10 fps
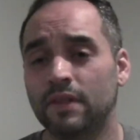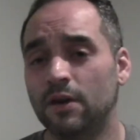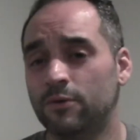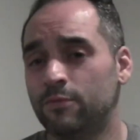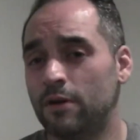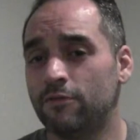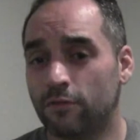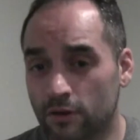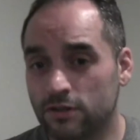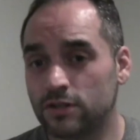It was my
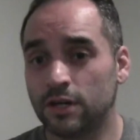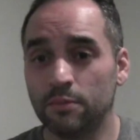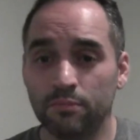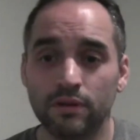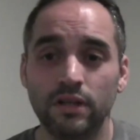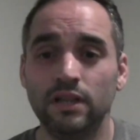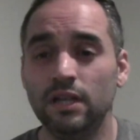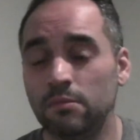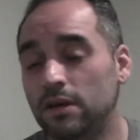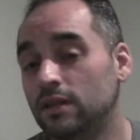first
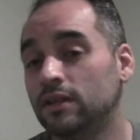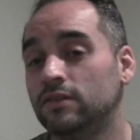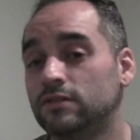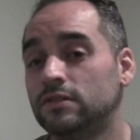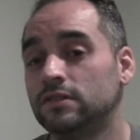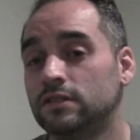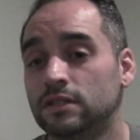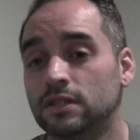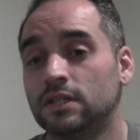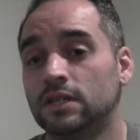completely meatless
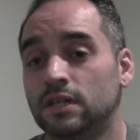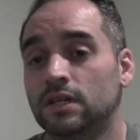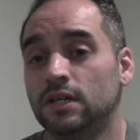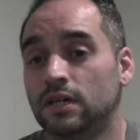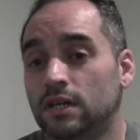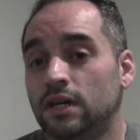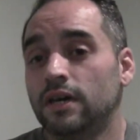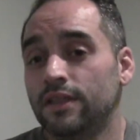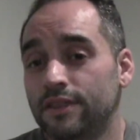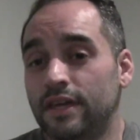
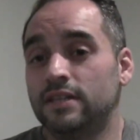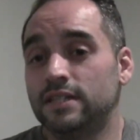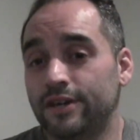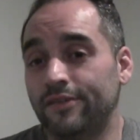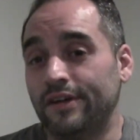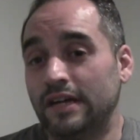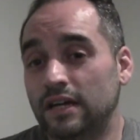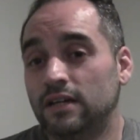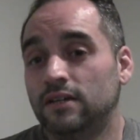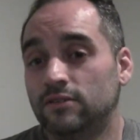Thanksgiving,
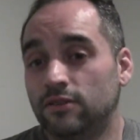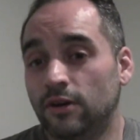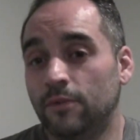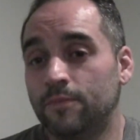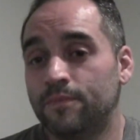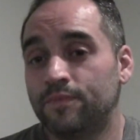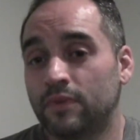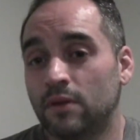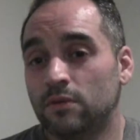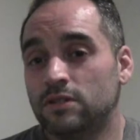so,
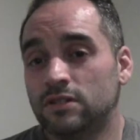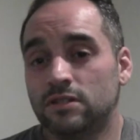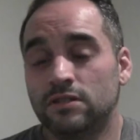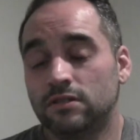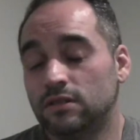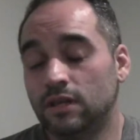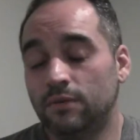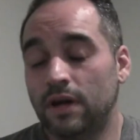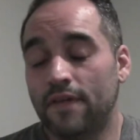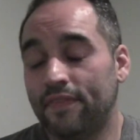which is
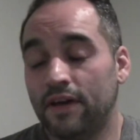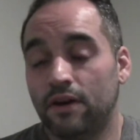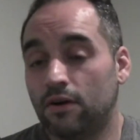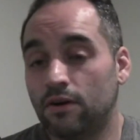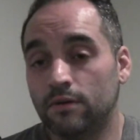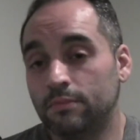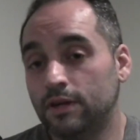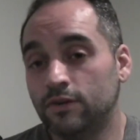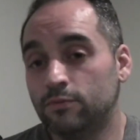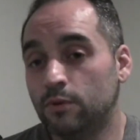not that hard
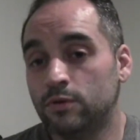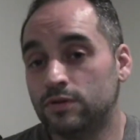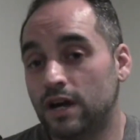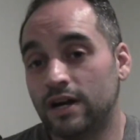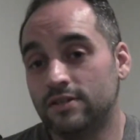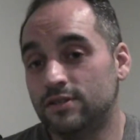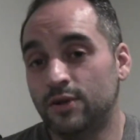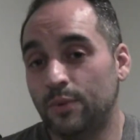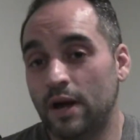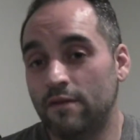because most sides
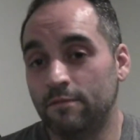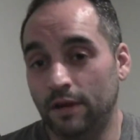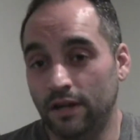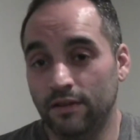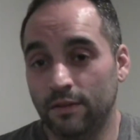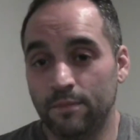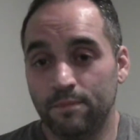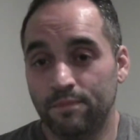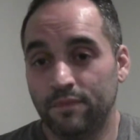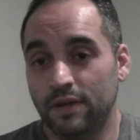don't have meat in them.
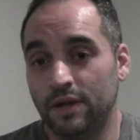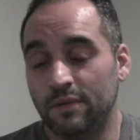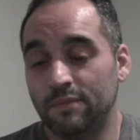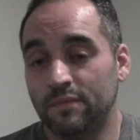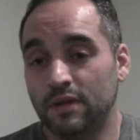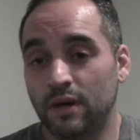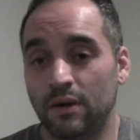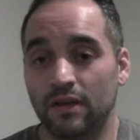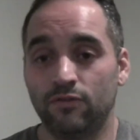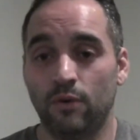
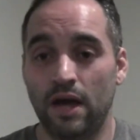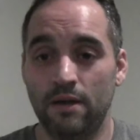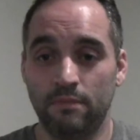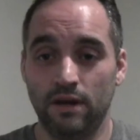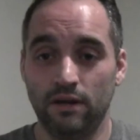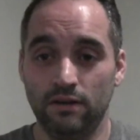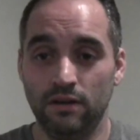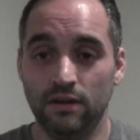So I had my